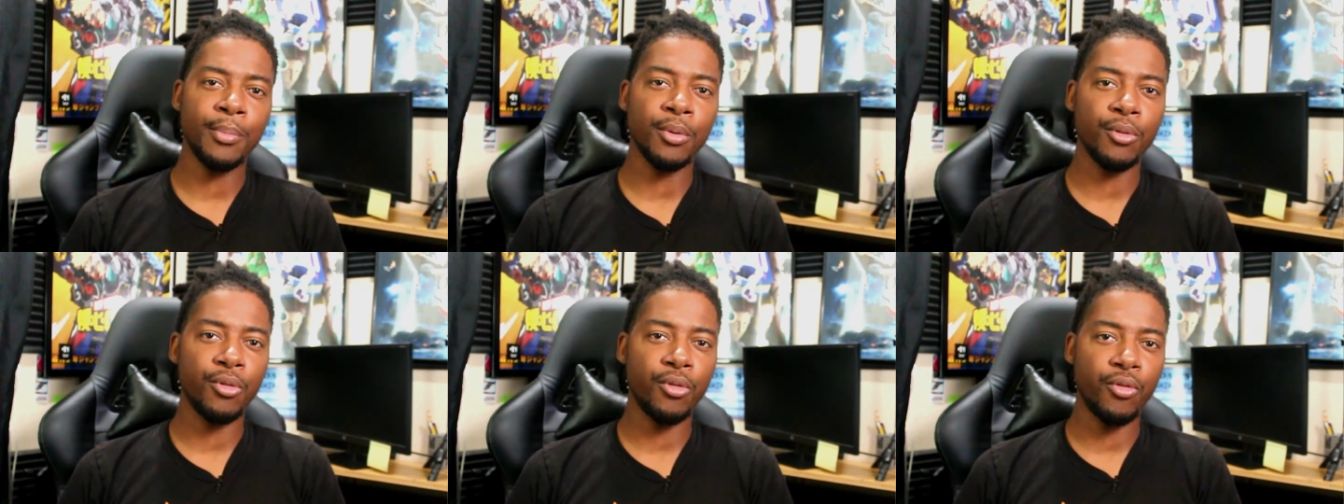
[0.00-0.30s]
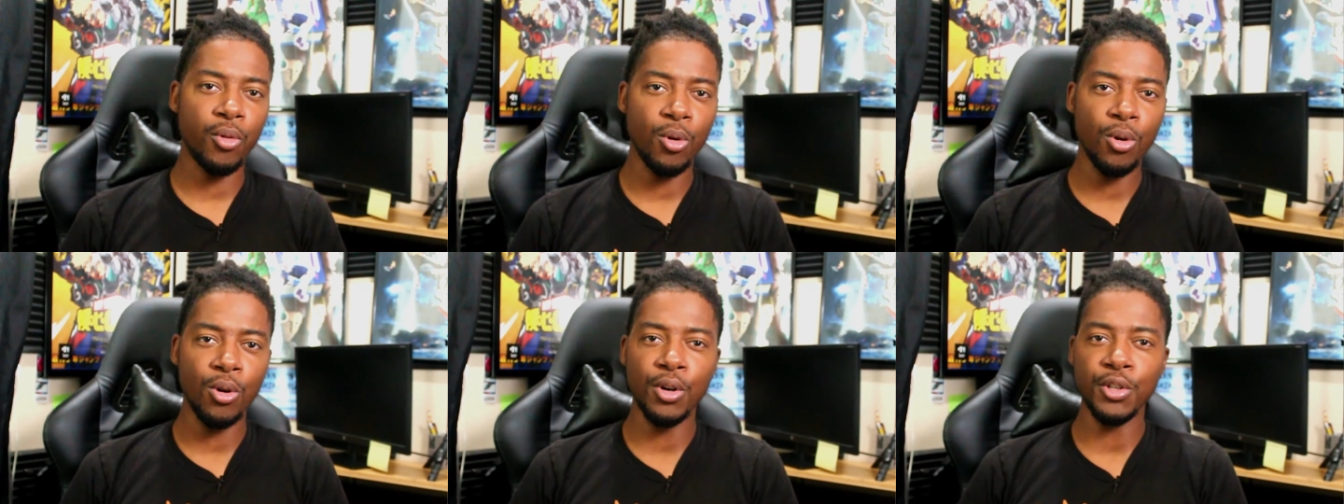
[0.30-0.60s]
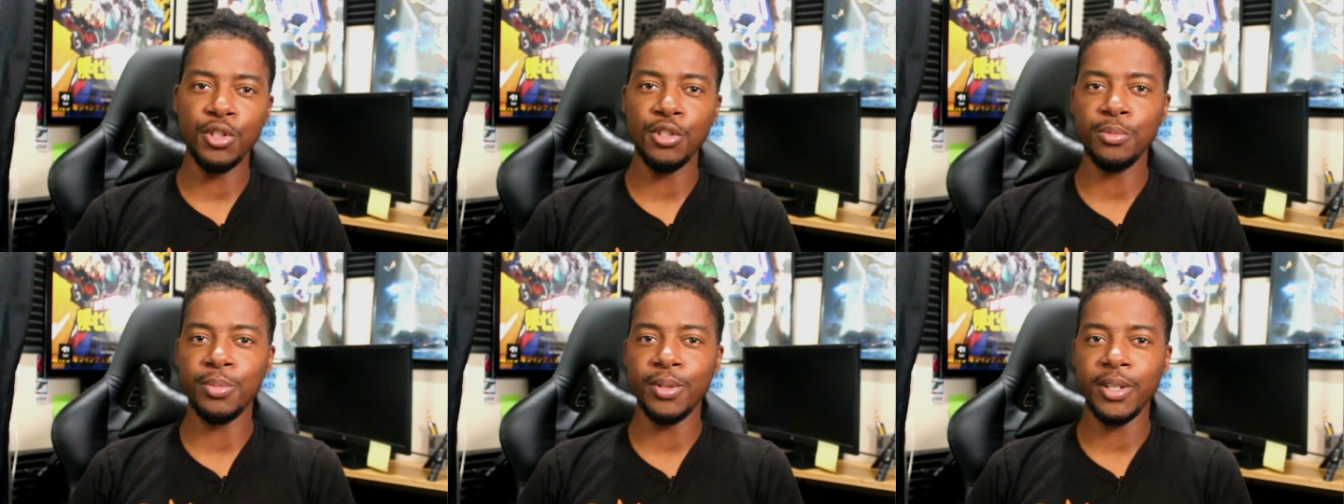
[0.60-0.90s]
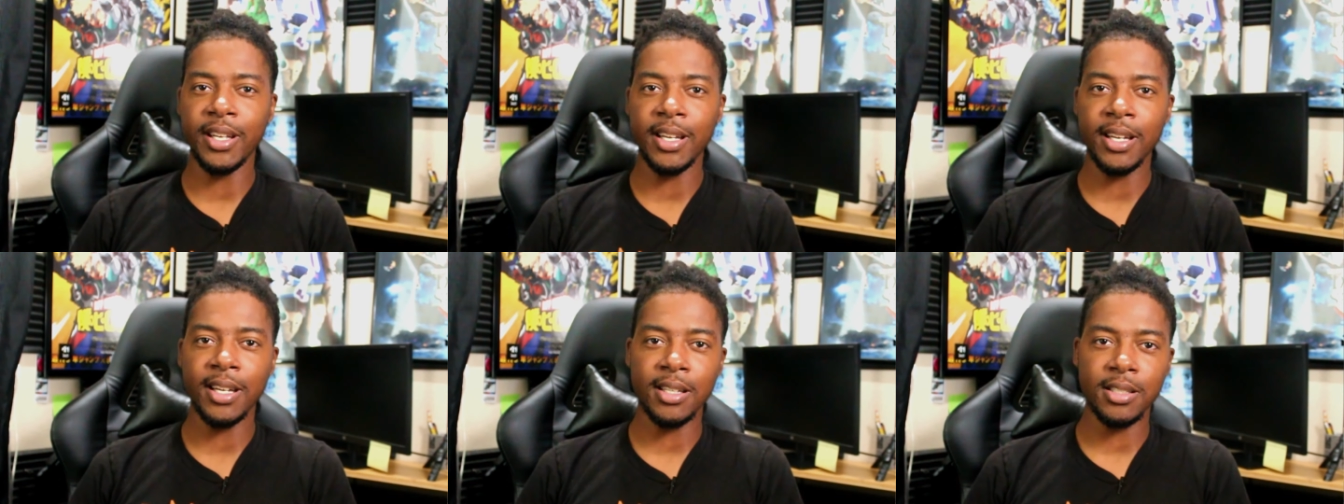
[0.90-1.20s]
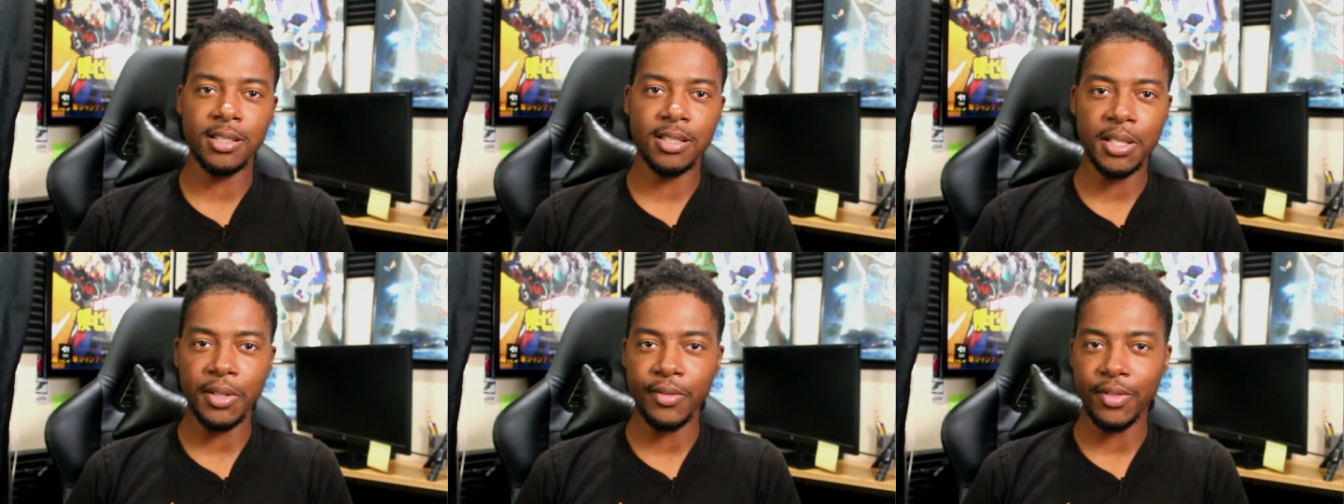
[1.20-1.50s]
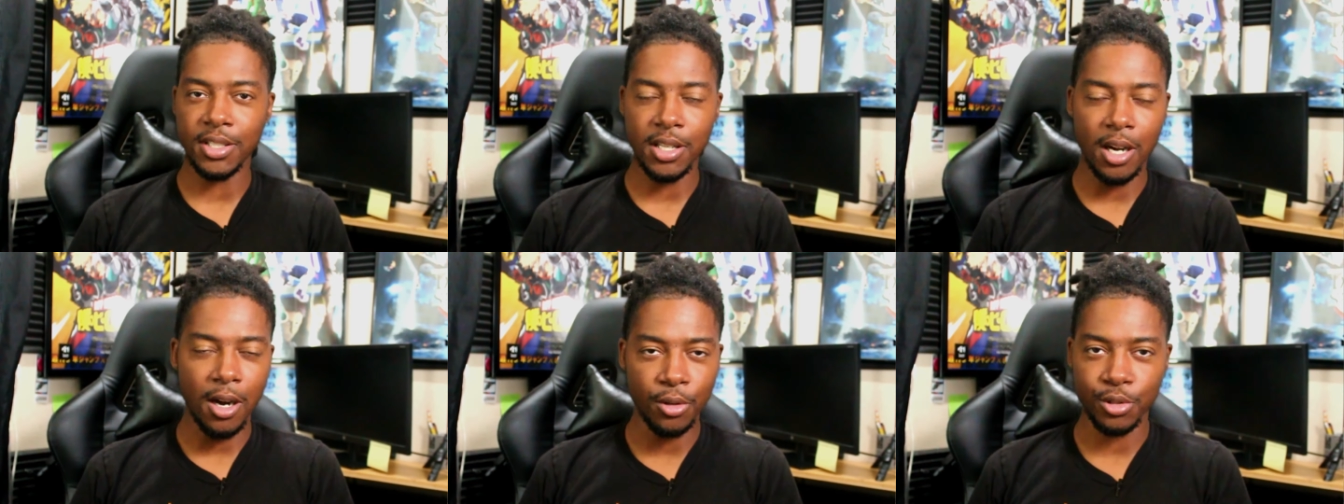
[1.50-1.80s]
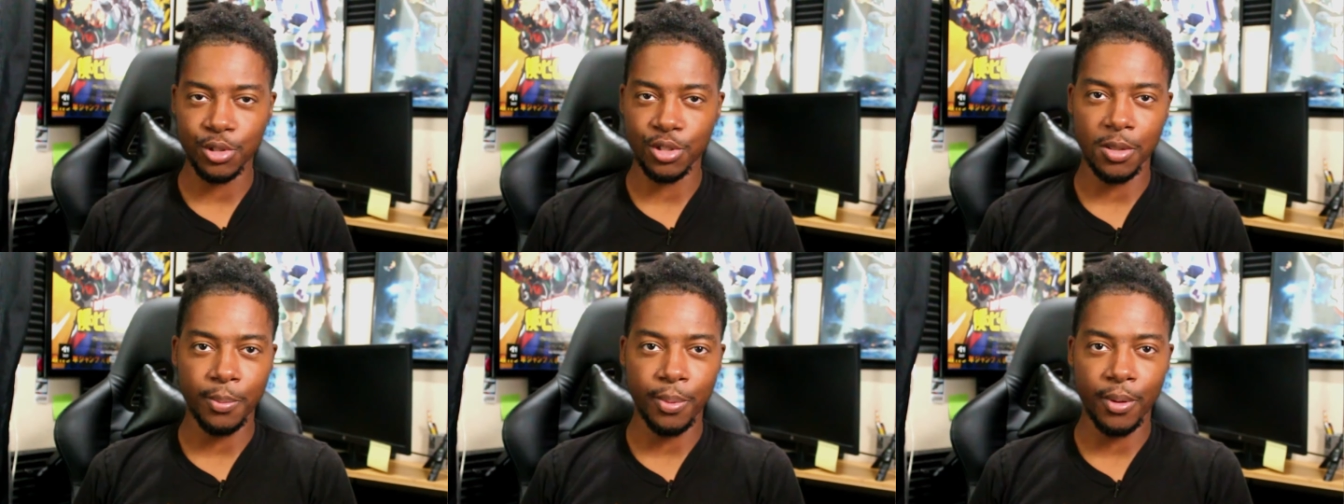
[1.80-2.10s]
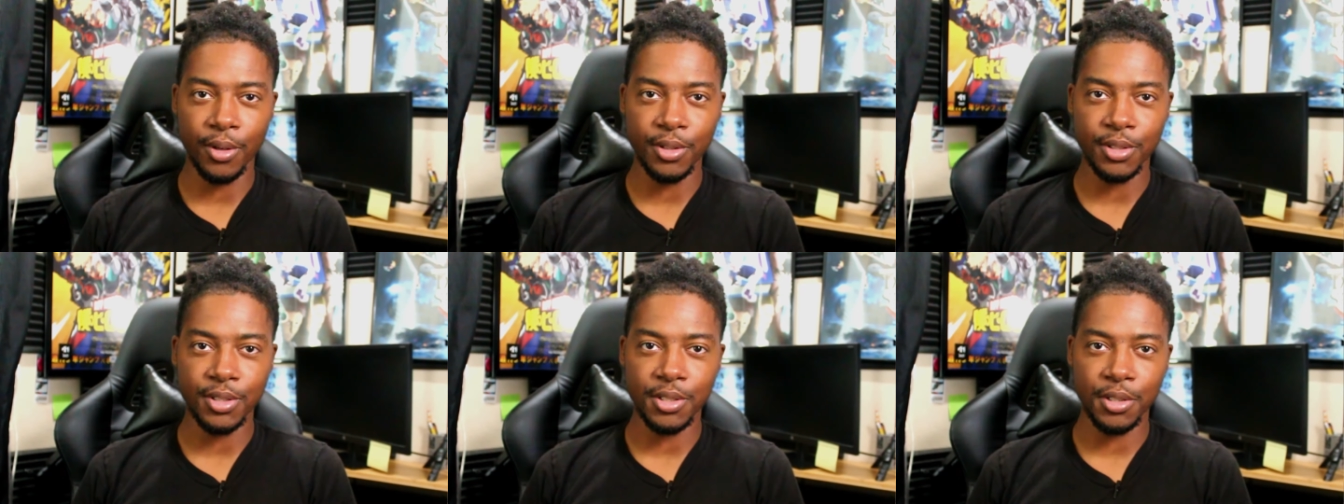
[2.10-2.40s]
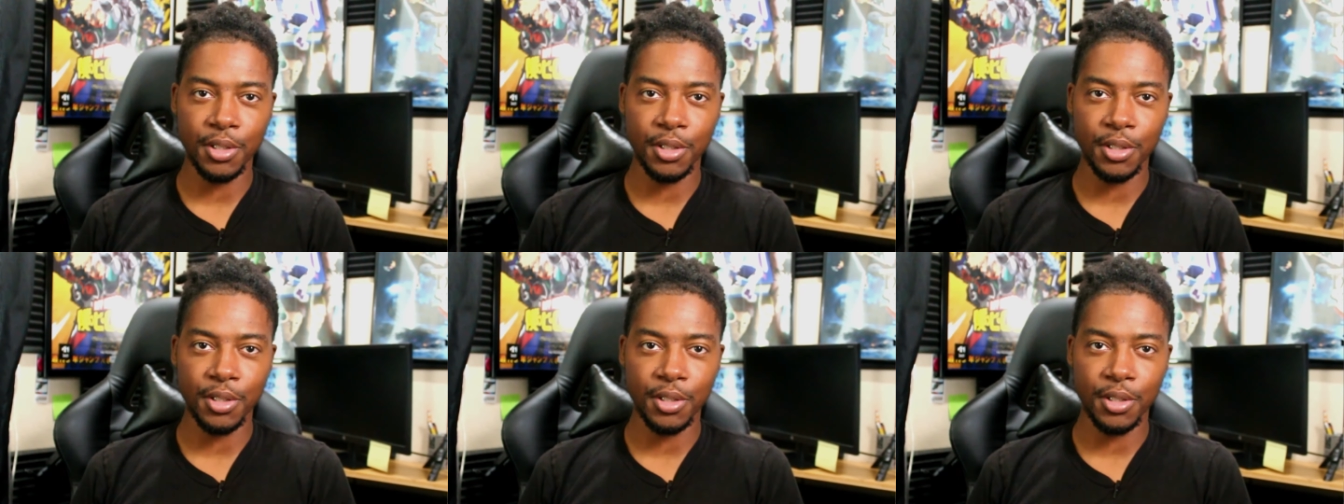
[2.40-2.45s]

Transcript: before you begin to even talk to the person,